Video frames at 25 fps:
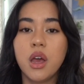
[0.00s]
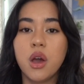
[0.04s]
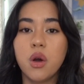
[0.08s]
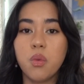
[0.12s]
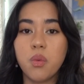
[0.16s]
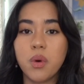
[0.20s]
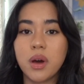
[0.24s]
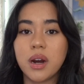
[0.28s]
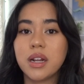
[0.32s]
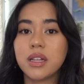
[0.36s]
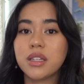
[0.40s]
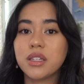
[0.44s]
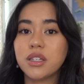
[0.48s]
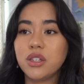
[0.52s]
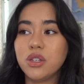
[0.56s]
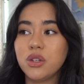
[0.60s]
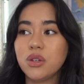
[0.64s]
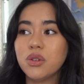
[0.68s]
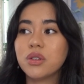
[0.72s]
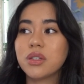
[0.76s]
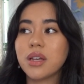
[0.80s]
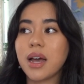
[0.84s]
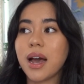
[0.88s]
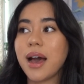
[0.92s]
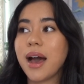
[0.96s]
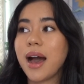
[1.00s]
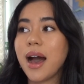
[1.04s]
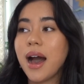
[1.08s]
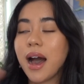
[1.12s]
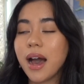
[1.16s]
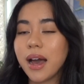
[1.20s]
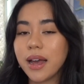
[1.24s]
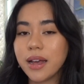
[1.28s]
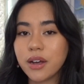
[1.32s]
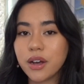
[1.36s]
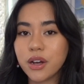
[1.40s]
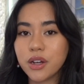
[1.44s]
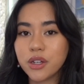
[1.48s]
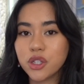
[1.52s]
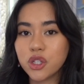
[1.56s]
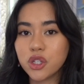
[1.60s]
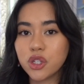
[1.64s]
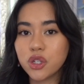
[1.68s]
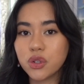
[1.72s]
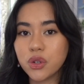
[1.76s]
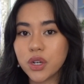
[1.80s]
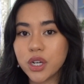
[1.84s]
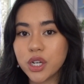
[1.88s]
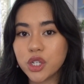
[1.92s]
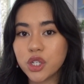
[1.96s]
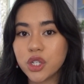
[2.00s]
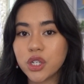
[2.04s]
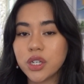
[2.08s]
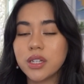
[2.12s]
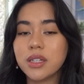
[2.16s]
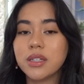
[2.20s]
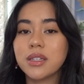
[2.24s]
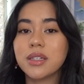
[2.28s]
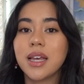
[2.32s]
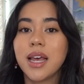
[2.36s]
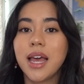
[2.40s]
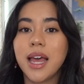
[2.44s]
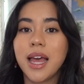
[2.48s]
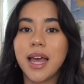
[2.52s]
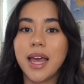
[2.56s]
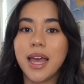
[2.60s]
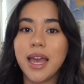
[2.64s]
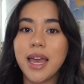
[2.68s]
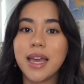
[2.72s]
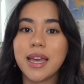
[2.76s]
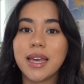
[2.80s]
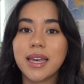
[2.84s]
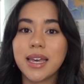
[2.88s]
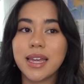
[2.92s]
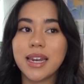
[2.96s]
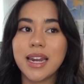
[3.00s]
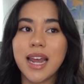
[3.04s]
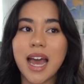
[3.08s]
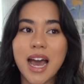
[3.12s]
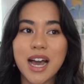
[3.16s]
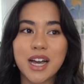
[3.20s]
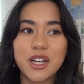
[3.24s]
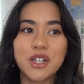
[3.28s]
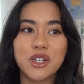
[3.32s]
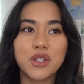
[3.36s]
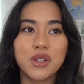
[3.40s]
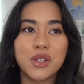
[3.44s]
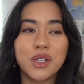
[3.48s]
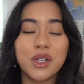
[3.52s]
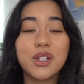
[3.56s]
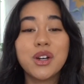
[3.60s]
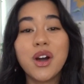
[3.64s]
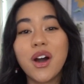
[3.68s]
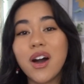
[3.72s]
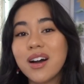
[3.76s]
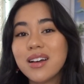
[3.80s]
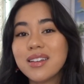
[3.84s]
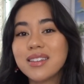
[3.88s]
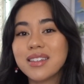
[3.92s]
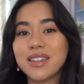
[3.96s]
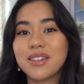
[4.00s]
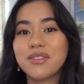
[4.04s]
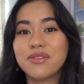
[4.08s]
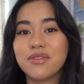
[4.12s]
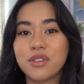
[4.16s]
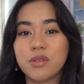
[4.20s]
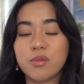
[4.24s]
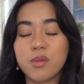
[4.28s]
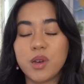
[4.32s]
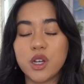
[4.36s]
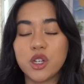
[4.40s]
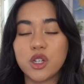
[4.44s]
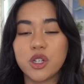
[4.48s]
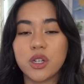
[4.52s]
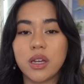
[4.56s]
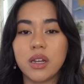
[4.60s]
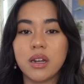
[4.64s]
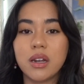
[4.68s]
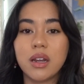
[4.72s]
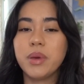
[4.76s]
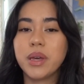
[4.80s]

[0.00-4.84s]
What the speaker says: When it's used at high concentrations, it can actually cause inflammation.